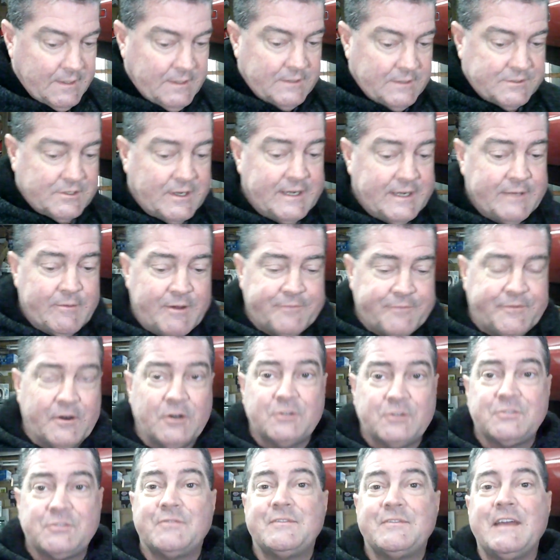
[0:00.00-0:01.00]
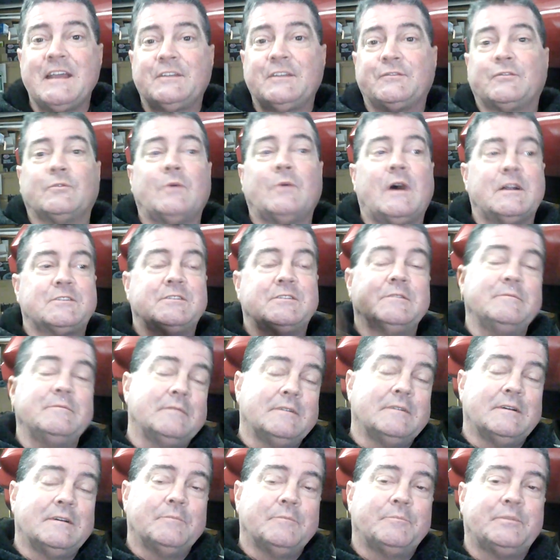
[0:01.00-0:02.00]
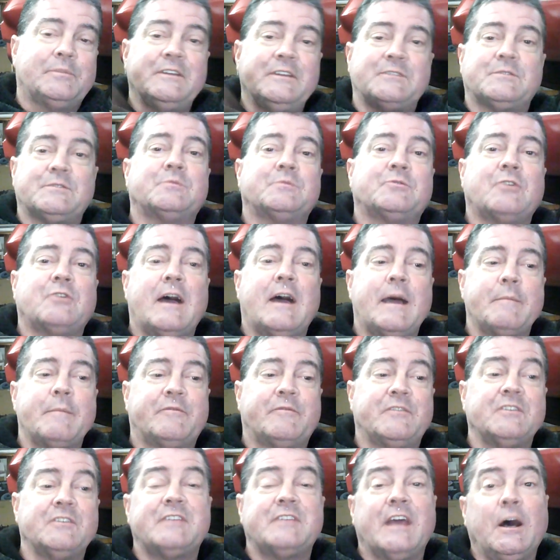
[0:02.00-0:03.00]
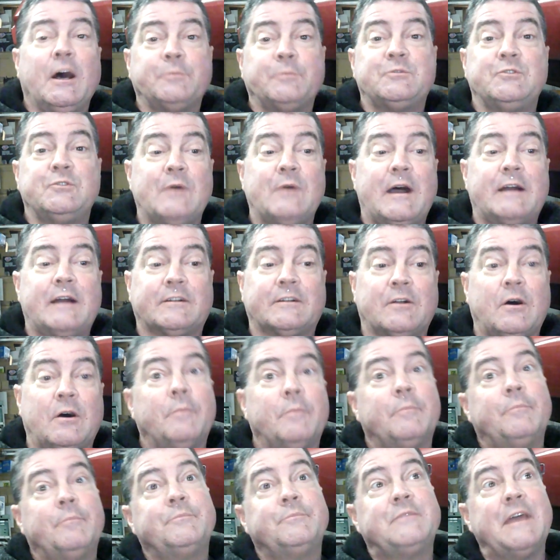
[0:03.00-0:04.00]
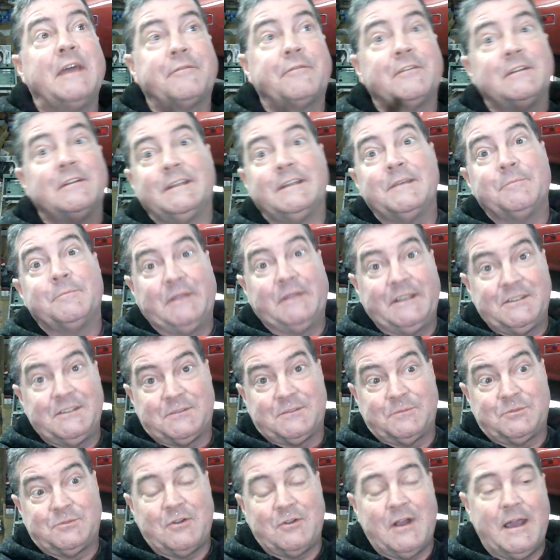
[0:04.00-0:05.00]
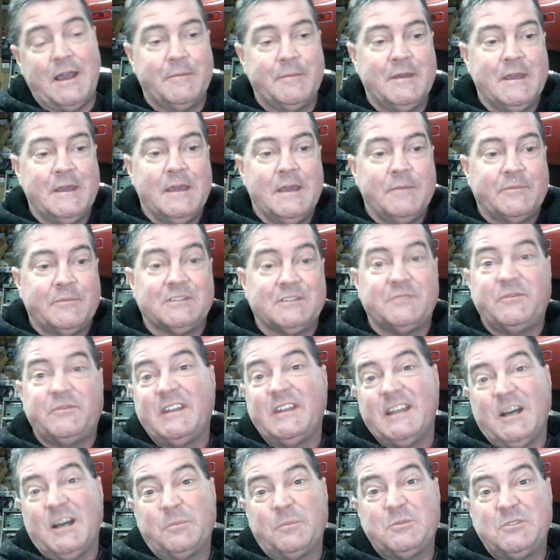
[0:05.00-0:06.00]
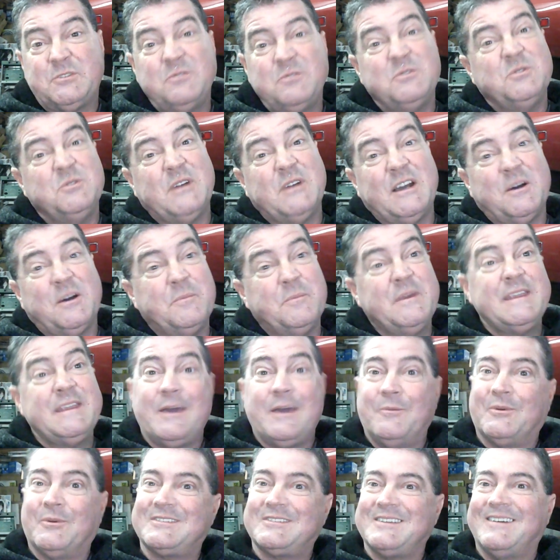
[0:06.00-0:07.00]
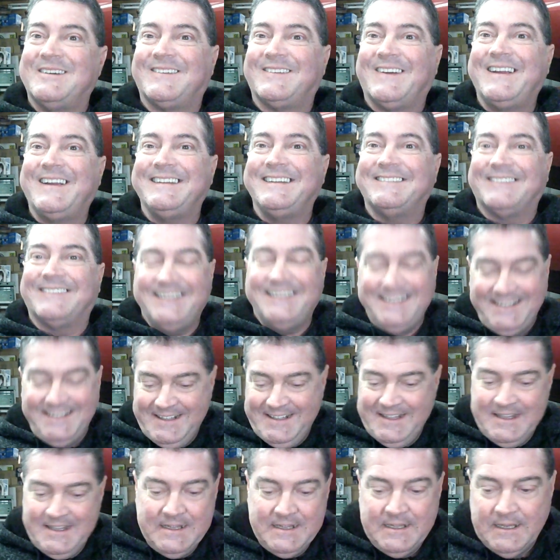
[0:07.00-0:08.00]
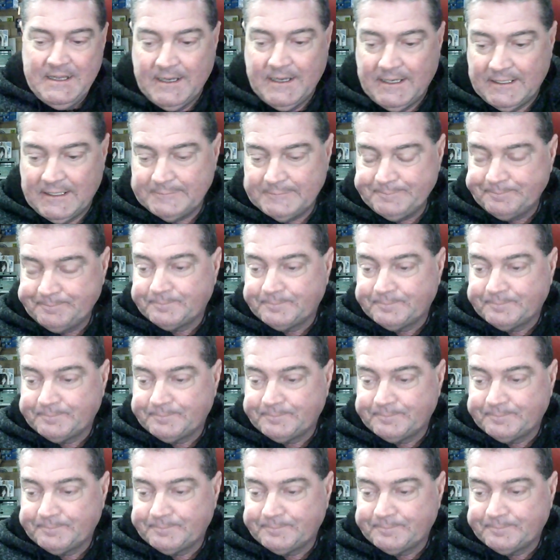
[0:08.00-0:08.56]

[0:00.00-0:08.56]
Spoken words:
So anyway, folks, thanks for watching. Please subscribe. If this helped you out at all, definitely please subscribe, because if it helps you, you help me. That works out great, right?